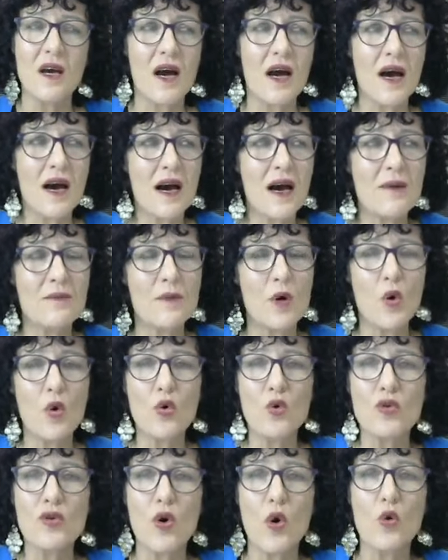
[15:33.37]
um,
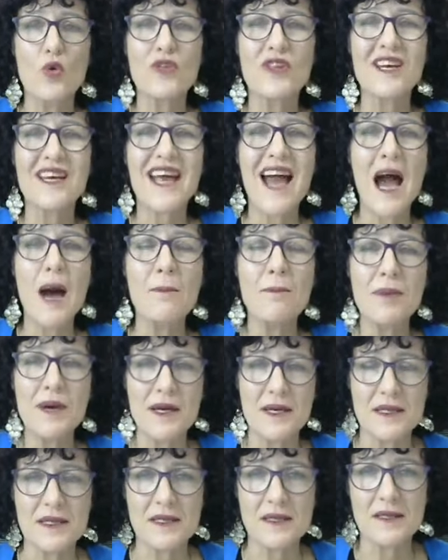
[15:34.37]
or, or the
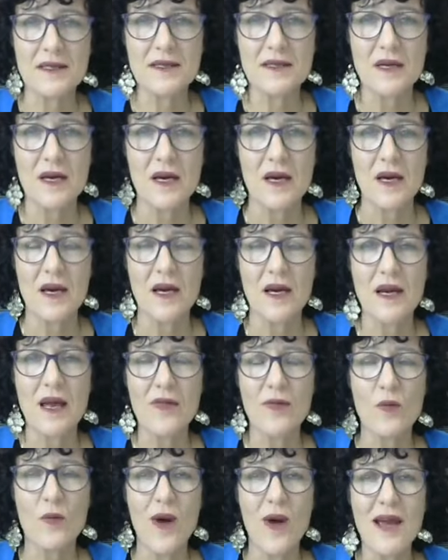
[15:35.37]
compass
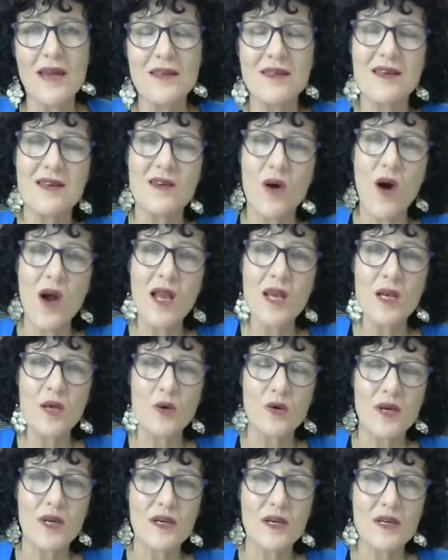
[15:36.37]
another way that I
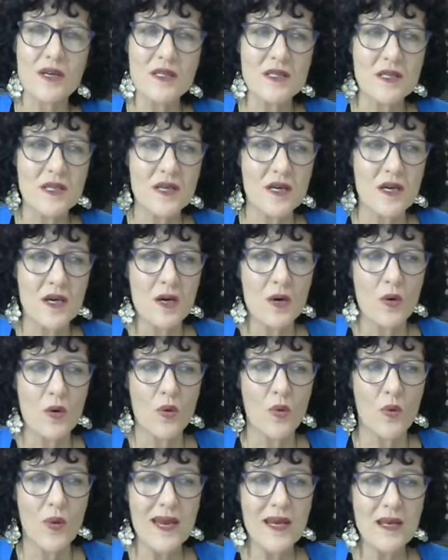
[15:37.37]
look at it
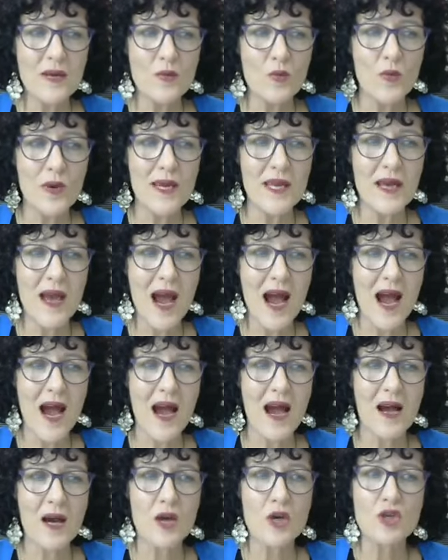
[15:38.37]
when we
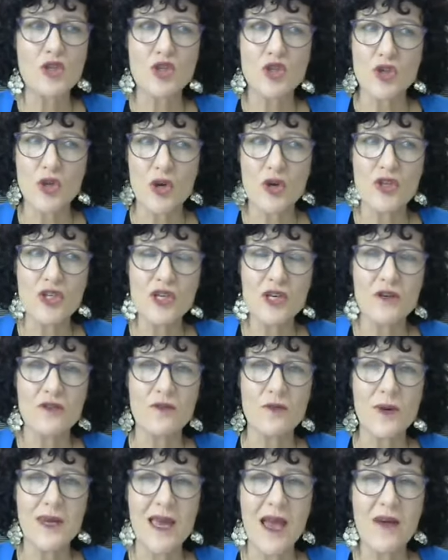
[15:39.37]
are assertive
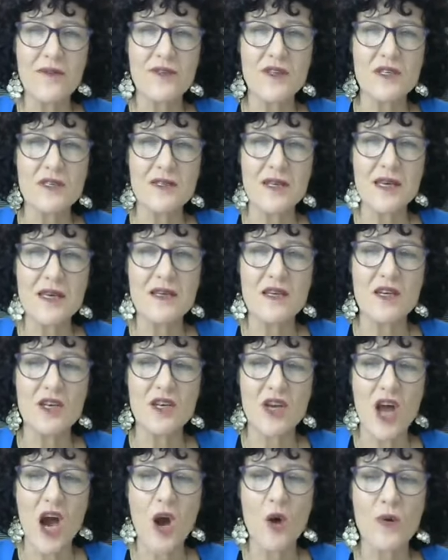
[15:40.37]
we have this inner
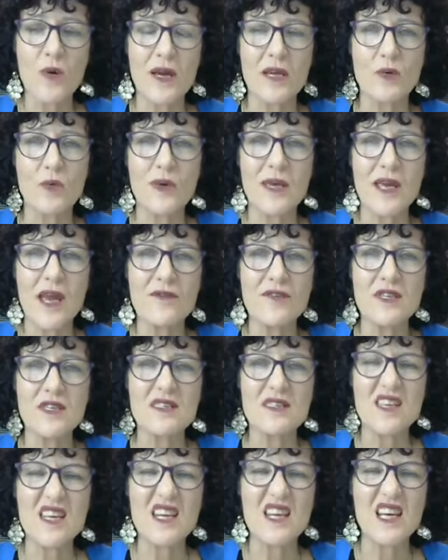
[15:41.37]
knowing we have
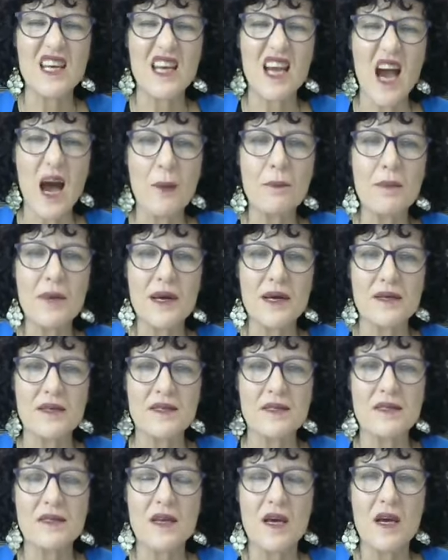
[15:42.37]
this inner
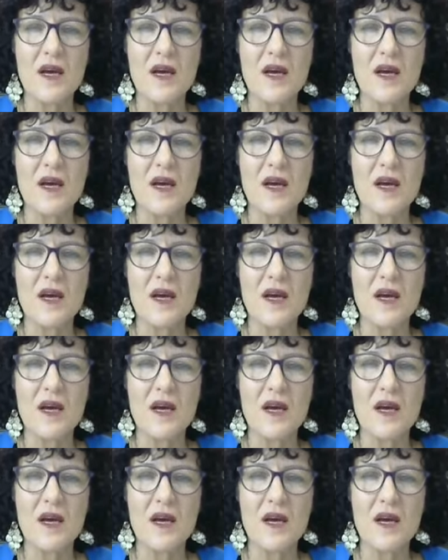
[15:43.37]
compass